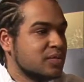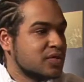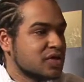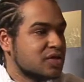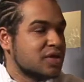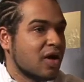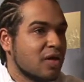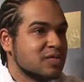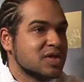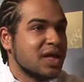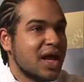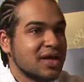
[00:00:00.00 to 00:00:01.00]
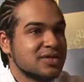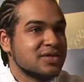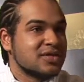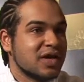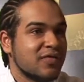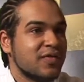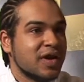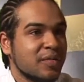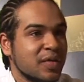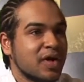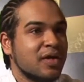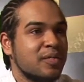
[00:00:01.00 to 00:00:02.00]
just the arms and legs and stuff, and then I'm
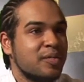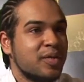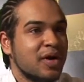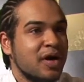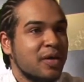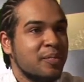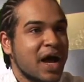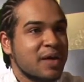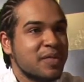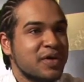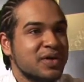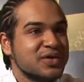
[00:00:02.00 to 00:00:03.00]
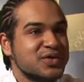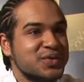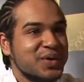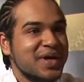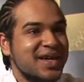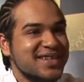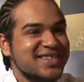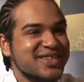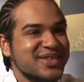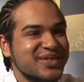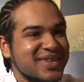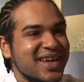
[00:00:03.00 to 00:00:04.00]
going to put a backbone onto it
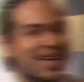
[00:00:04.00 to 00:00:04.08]
soon.